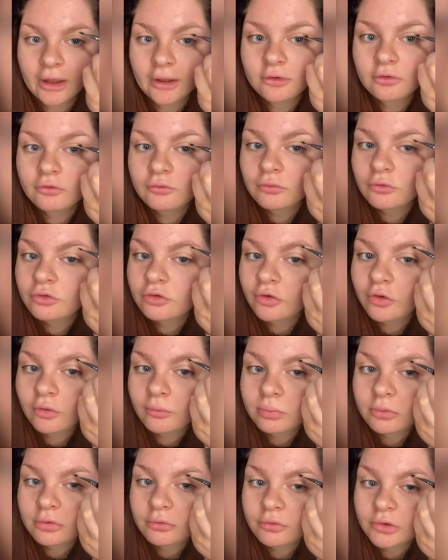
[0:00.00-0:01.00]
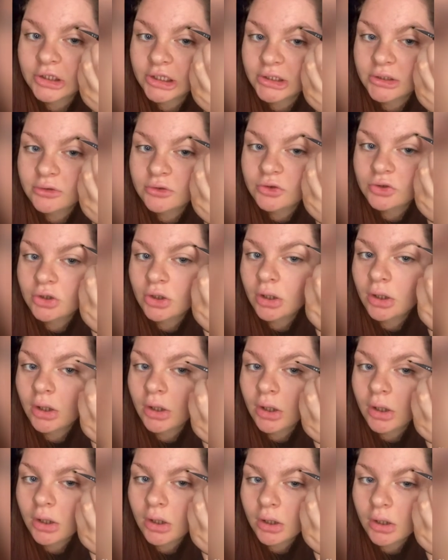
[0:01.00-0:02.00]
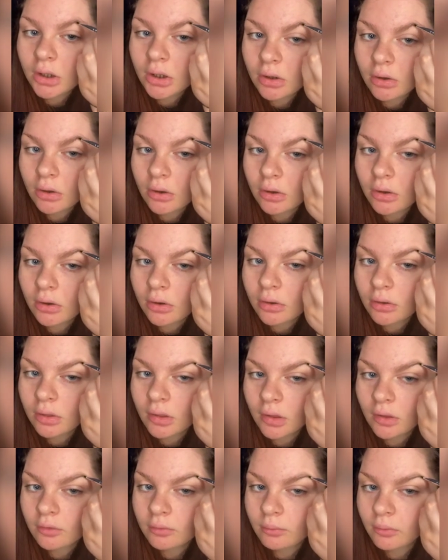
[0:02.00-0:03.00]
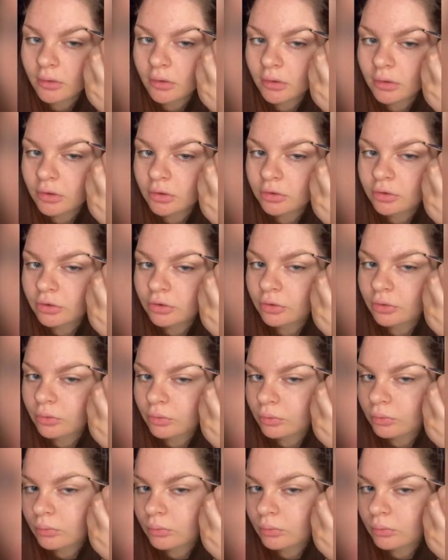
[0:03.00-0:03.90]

Trust the process. That's what you do.